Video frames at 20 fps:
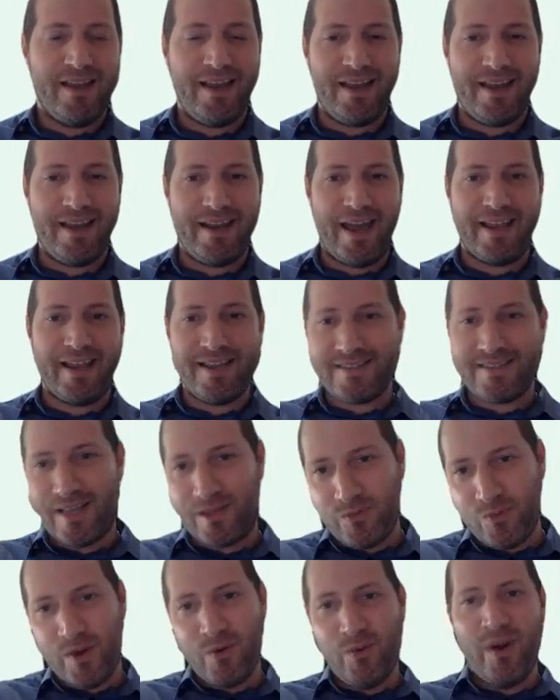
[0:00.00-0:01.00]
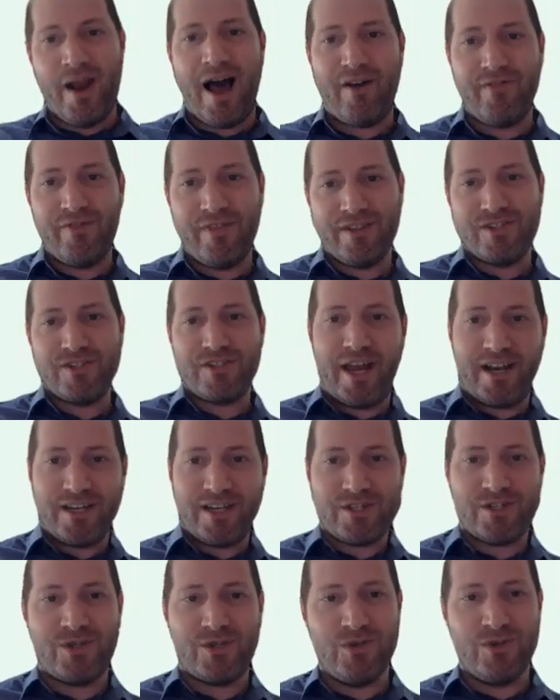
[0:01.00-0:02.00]
And I guess that we will have the
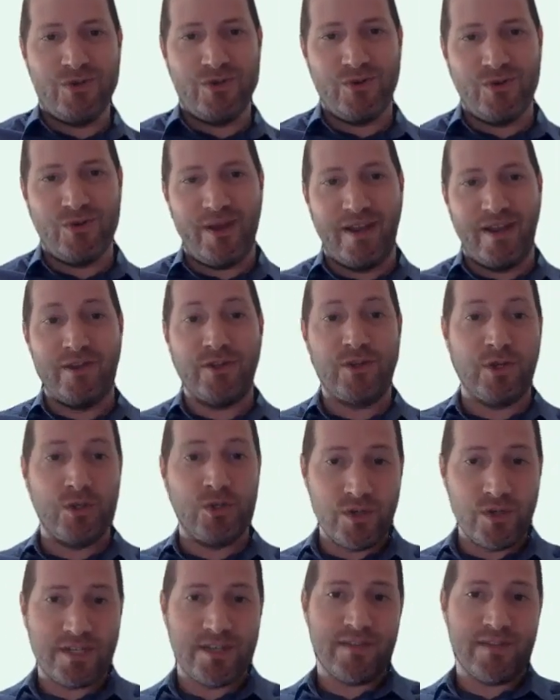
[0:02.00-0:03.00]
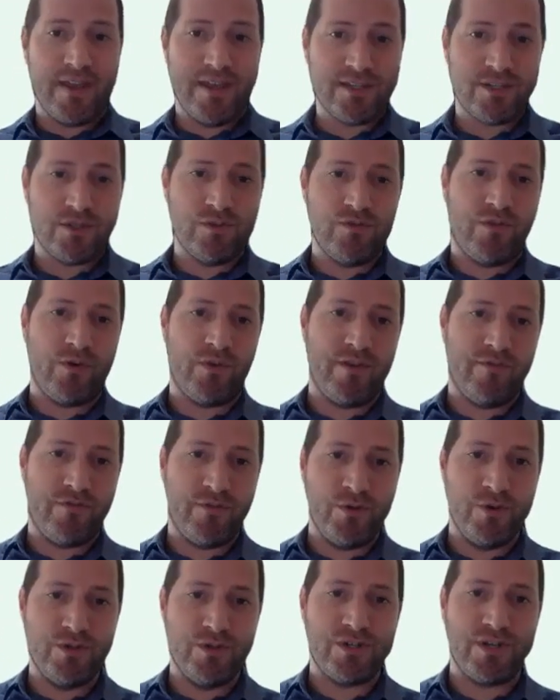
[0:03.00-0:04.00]
chance to introduce the Institute for
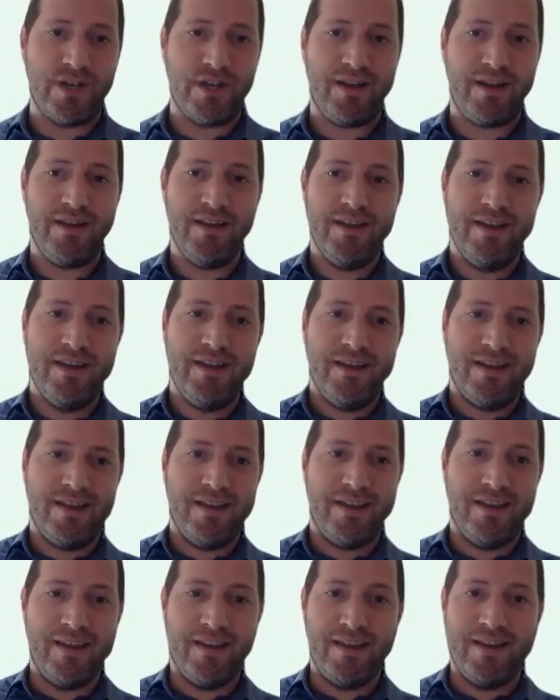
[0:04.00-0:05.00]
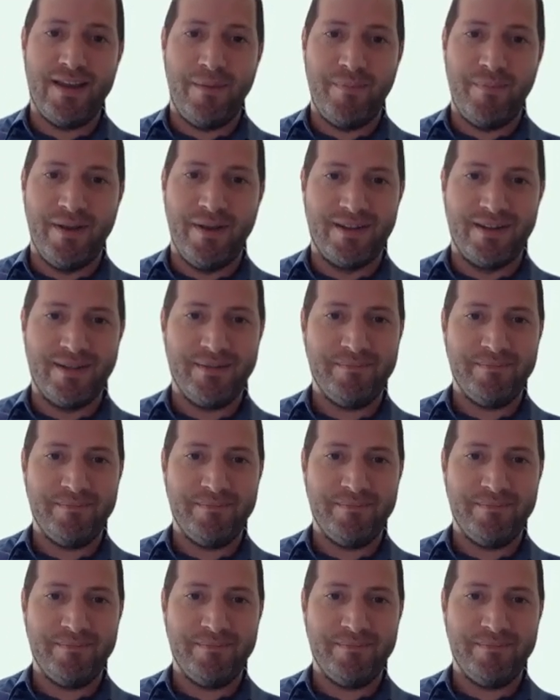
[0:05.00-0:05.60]
the Future in a bit.